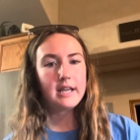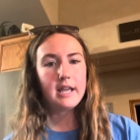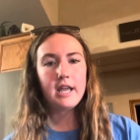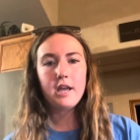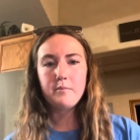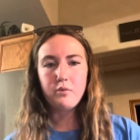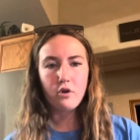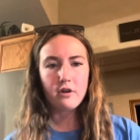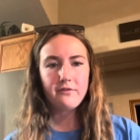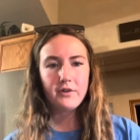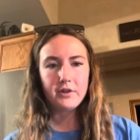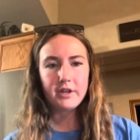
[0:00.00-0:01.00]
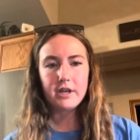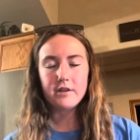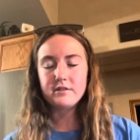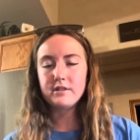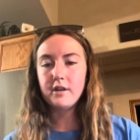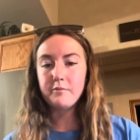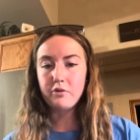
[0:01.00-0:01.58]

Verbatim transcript: and portfolios of